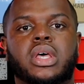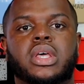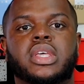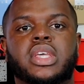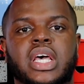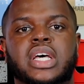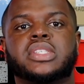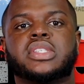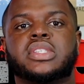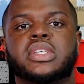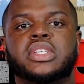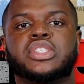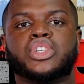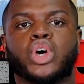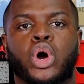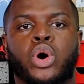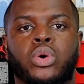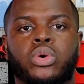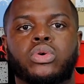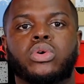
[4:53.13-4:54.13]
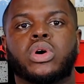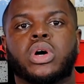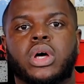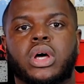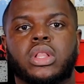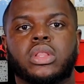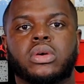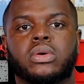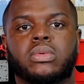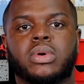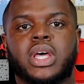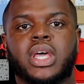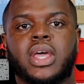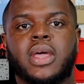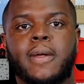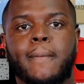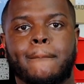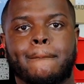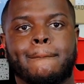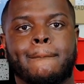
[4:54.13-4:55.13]
yes, it's a cool
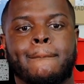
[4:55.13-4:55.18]
colorway,